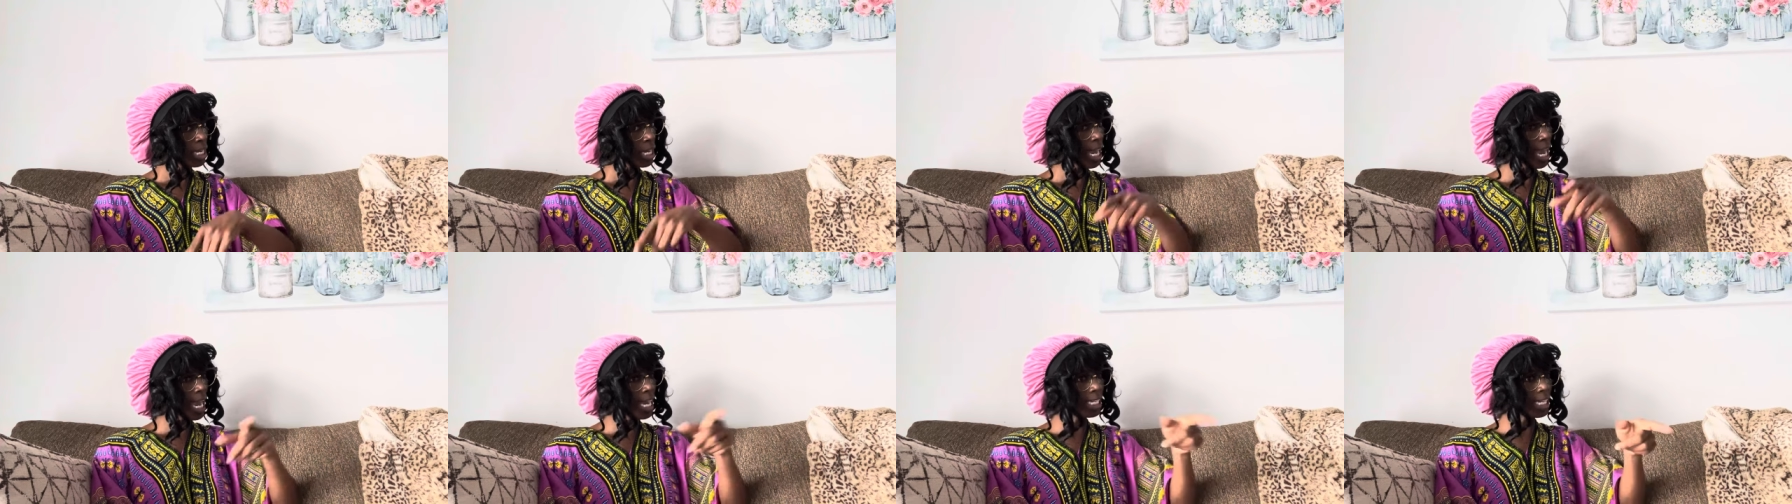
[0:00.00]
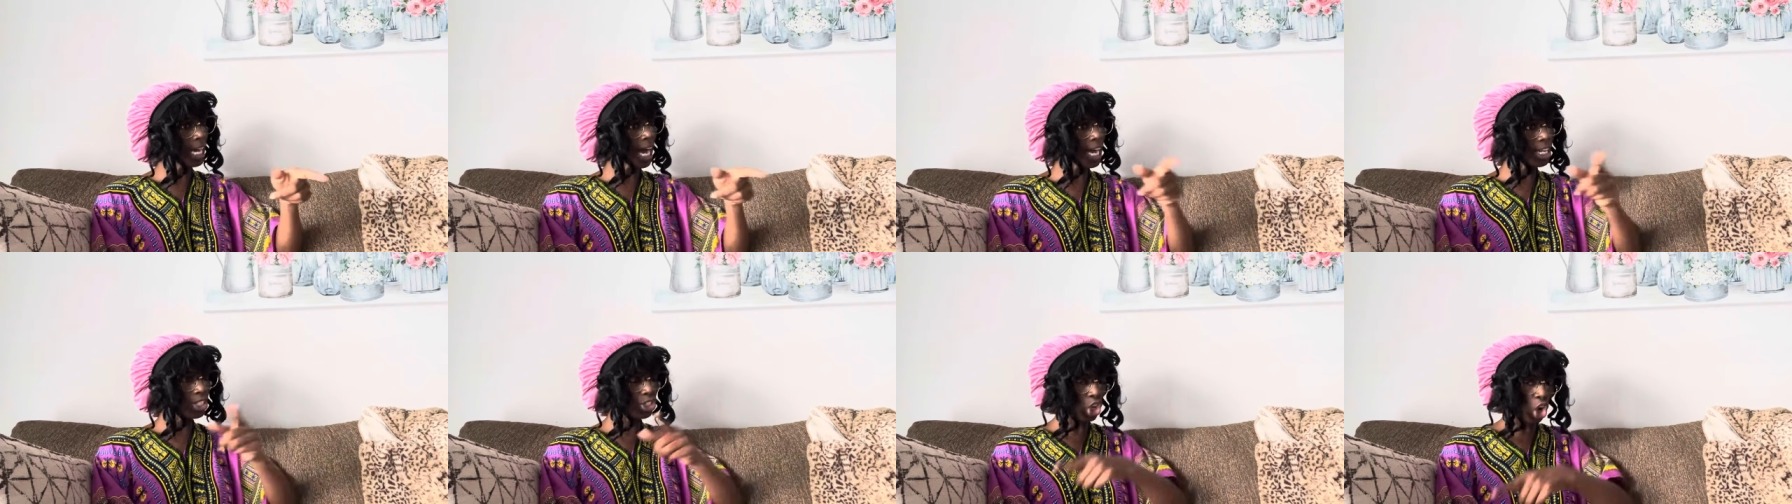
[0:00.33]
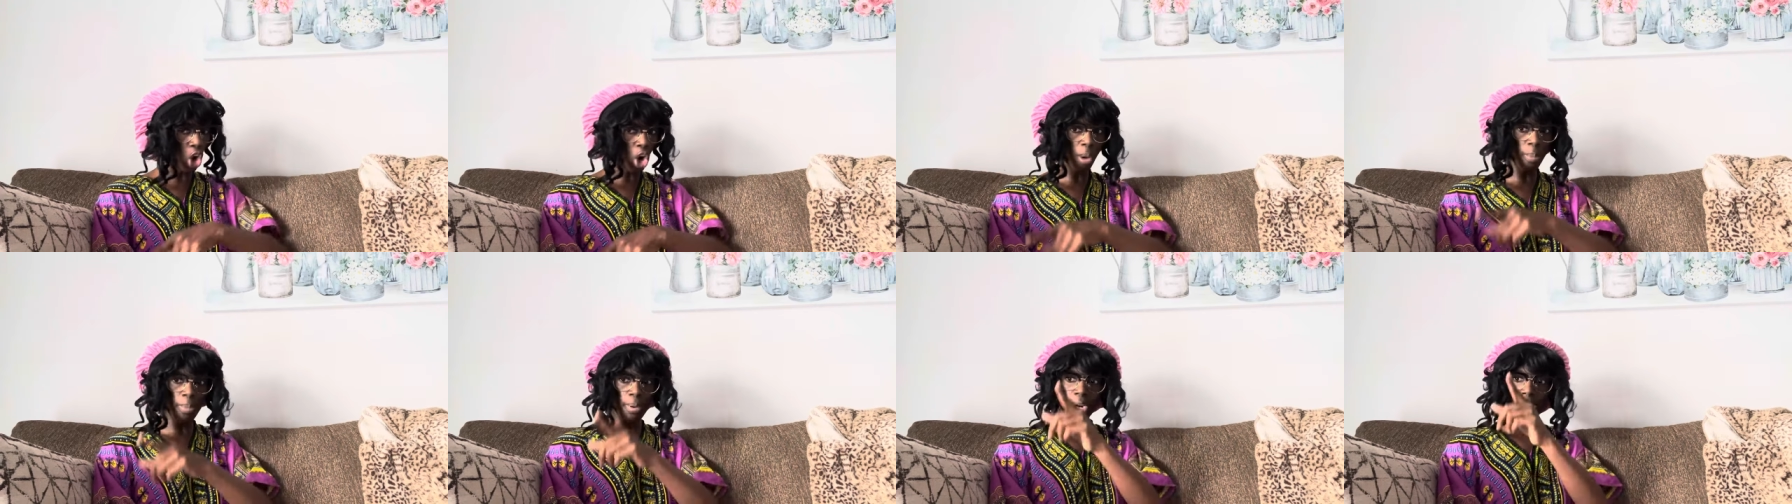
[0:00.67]
and
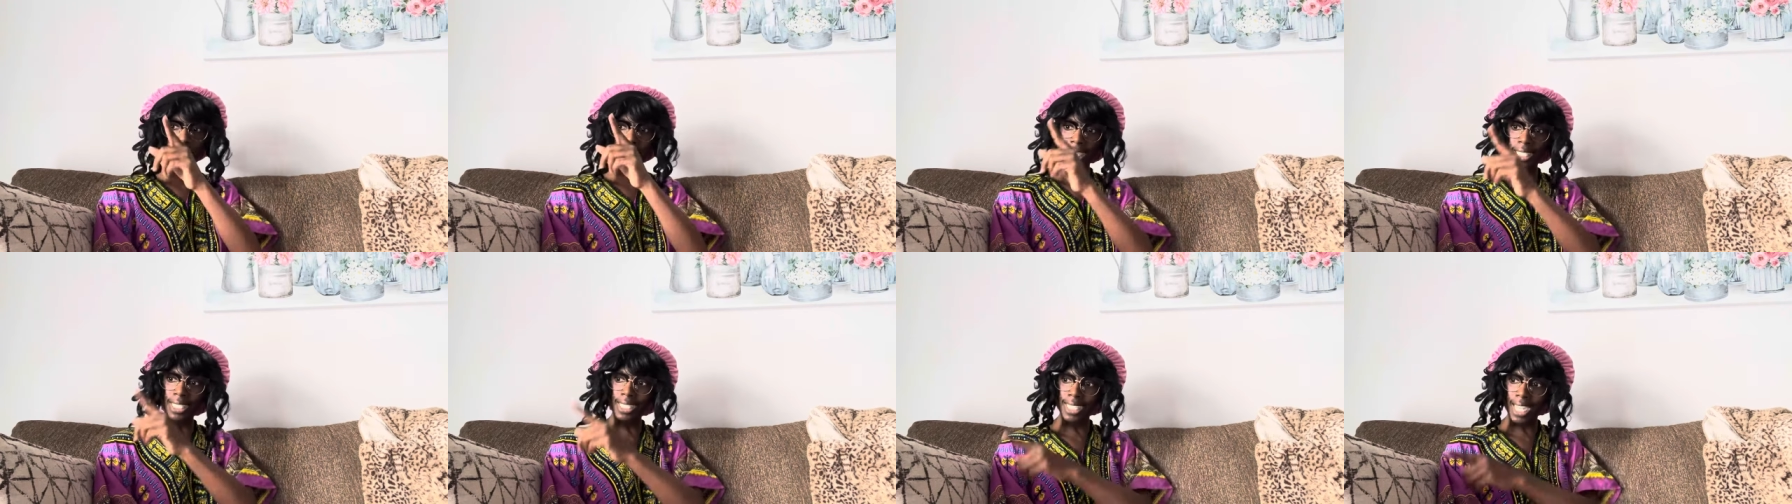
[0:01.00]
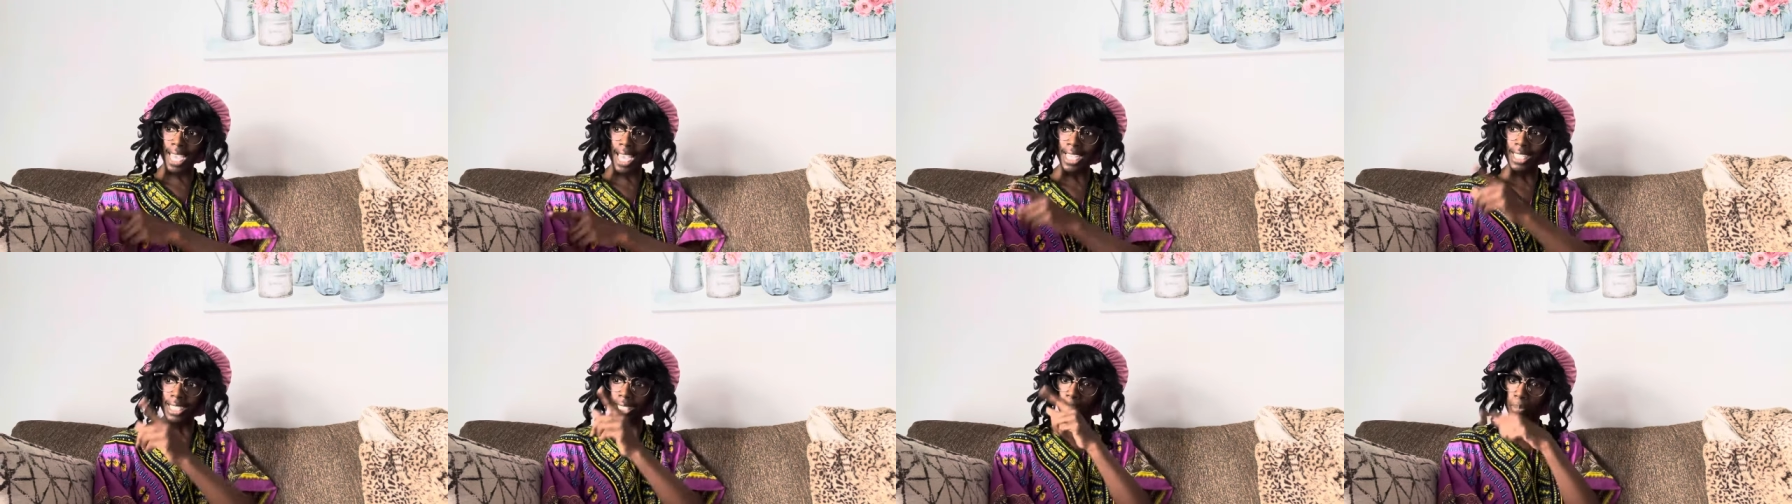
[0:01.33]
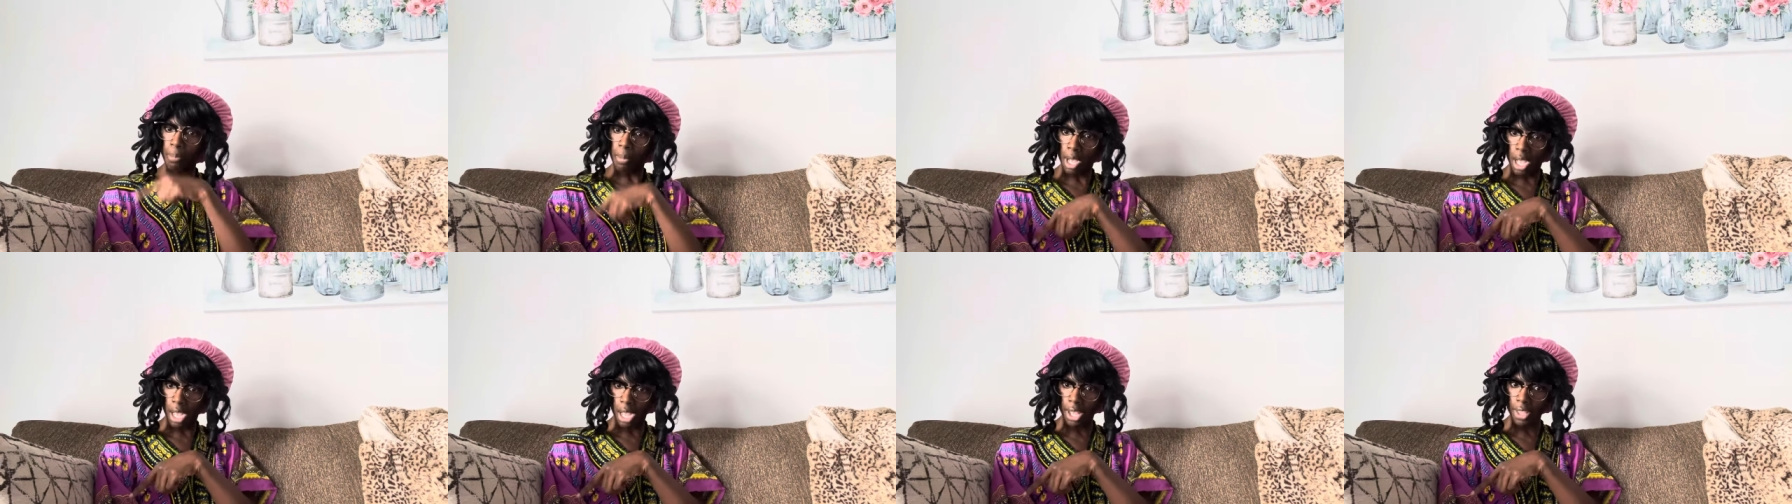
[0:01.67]
October is next
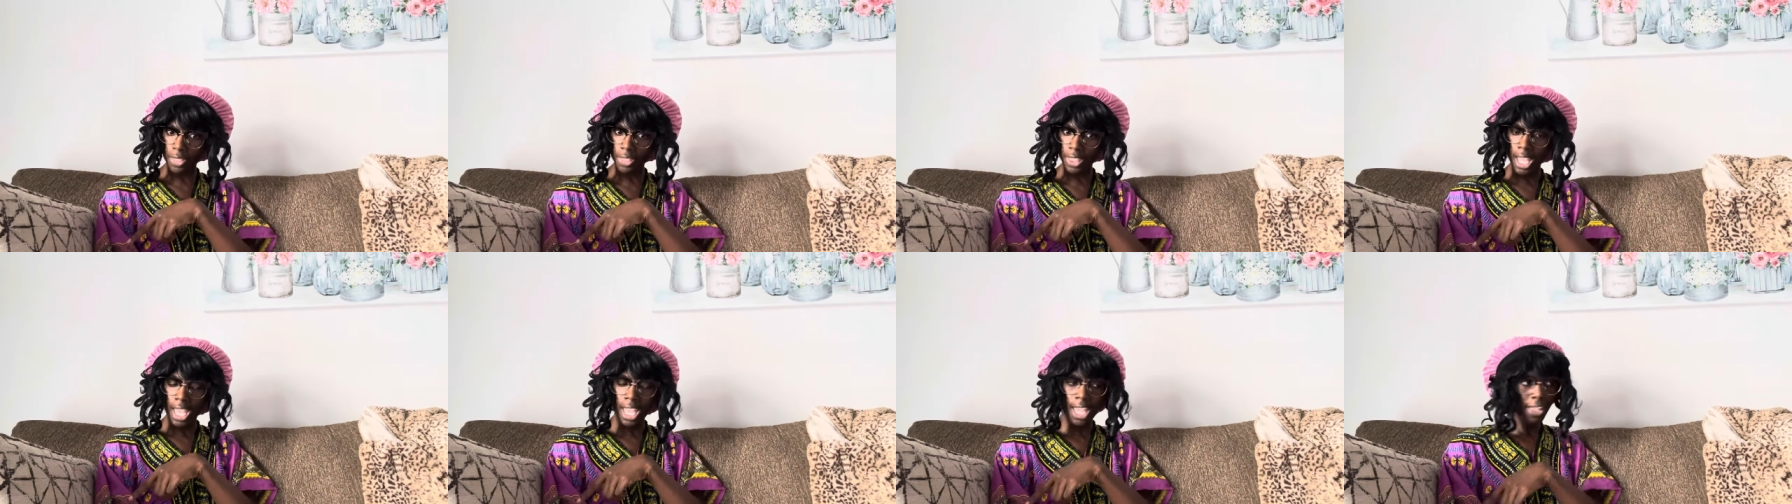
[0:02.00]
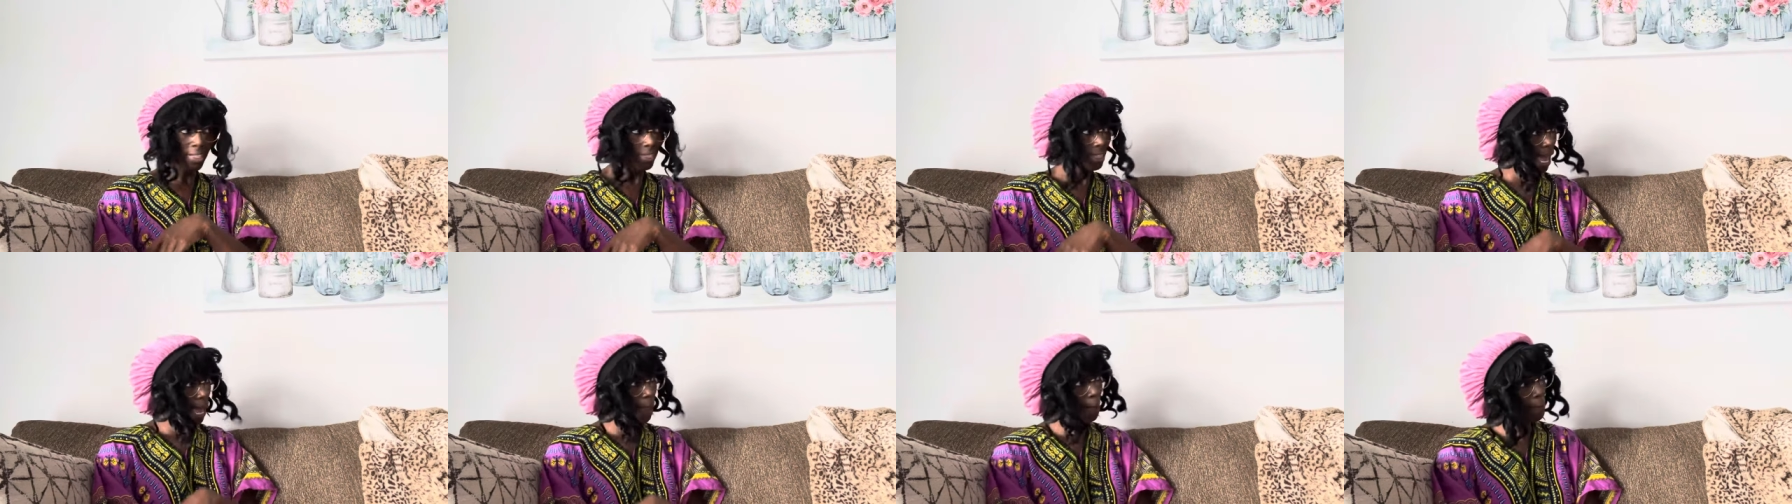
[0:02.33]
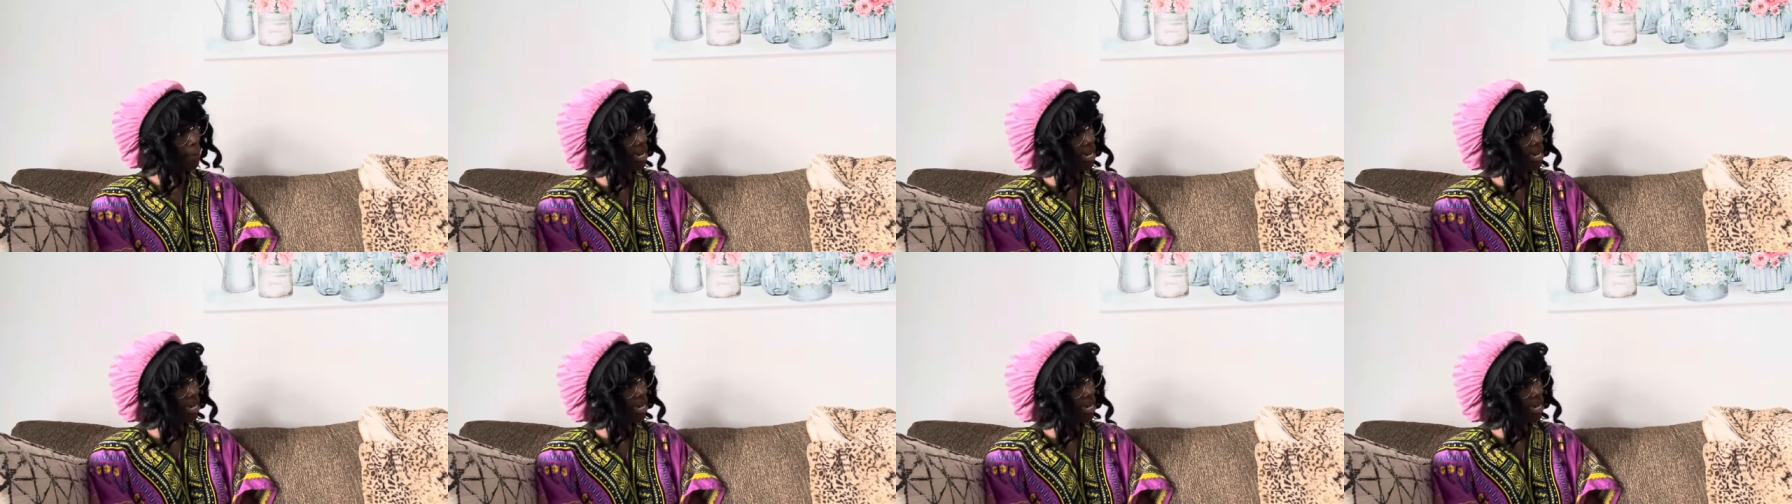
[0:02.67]
month. That